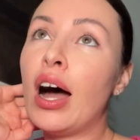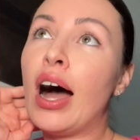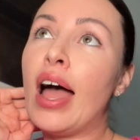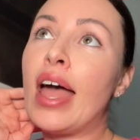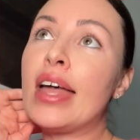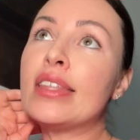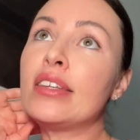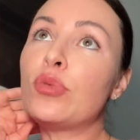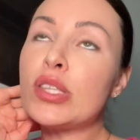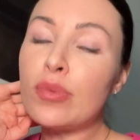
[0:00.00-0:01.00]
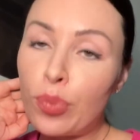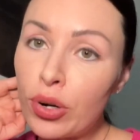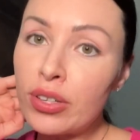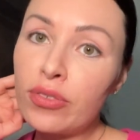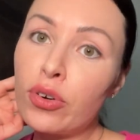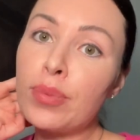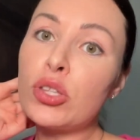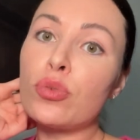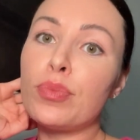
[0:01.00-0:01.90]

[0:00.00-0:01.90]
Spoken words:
And it was important for me to